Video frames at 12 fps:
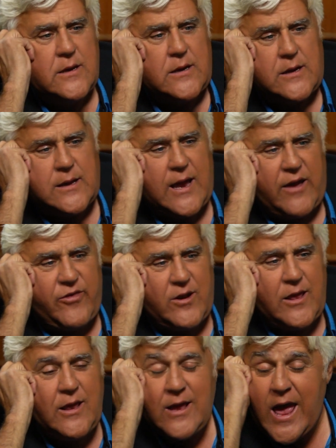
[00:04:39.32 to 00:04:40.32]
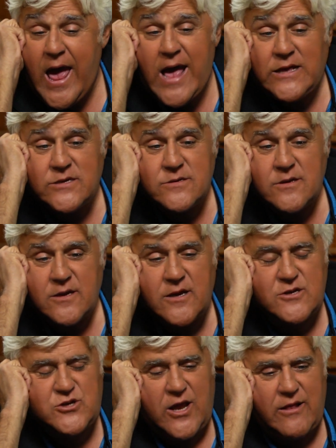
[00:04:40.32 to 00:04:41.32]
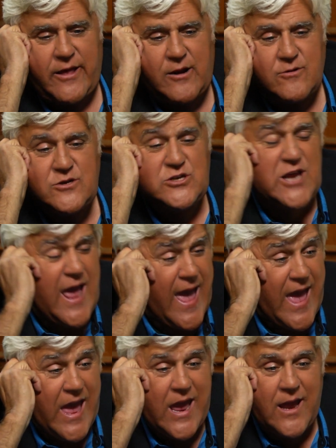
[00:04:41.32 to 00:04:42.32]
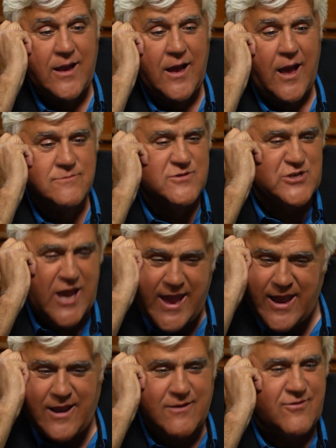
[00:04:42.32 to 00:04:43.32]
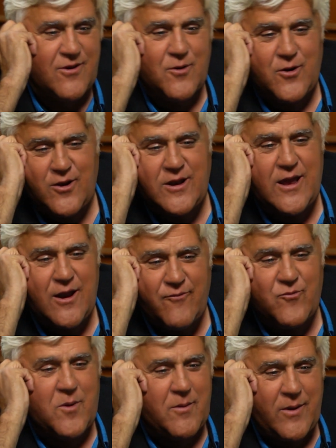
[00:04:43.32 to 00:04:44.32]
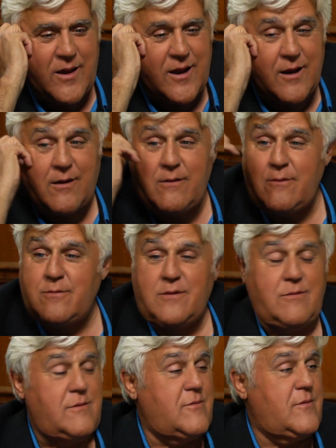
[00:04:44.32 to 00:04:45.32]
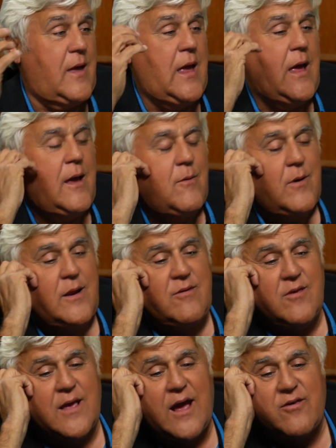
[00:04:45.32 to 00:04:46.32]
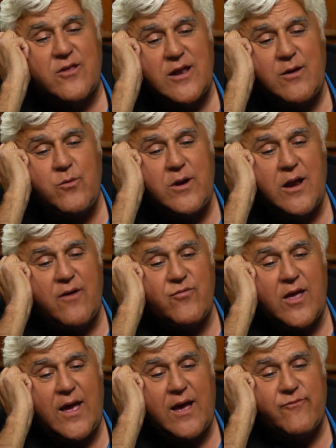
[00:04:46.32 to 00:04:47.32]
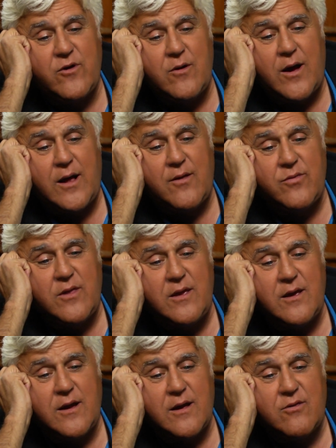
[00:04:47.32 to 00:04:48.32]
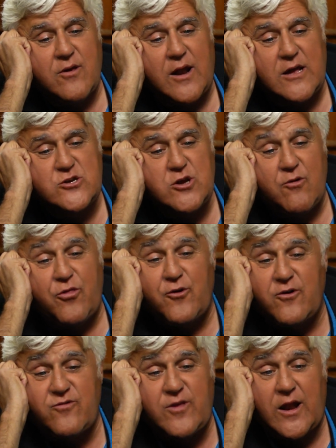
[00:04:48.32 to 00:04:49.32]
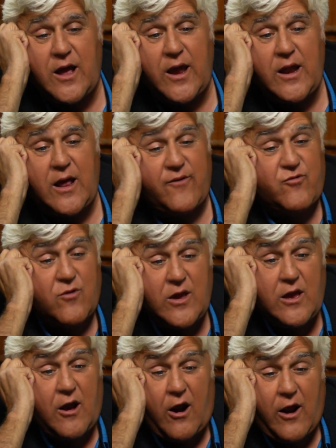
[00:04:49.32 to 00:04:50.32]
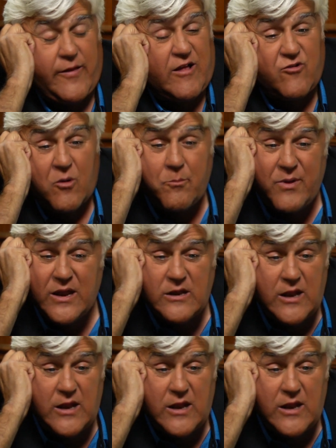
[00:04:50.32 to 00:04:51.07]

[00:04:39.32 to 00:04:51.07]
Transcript: Uh, Kathie Lee, yes. Uh, Jay Leno, Jay, Jay, it's so good to hear from you. I go, oh, this is, uh, well, listen, Kathie Lee, we'd love to have you on the uh, Tonight Show Thursday night after ER. That's our big